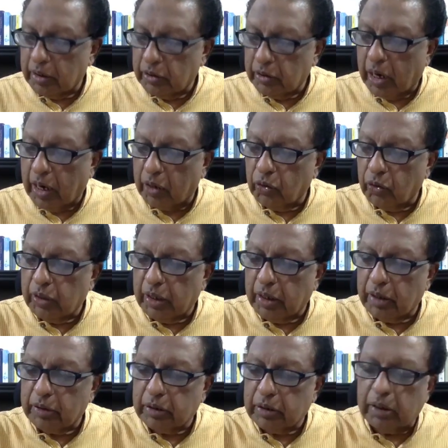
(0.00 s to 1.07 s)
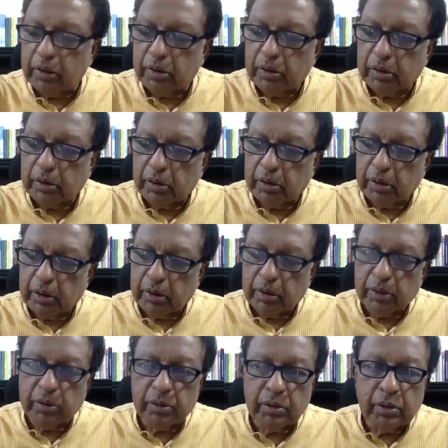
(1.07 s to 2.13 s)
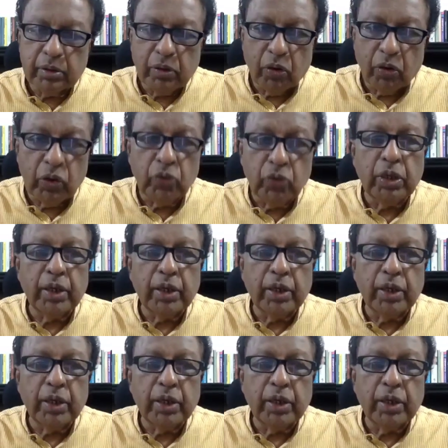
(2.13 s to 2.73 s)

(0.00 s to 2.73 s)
is, although there is, although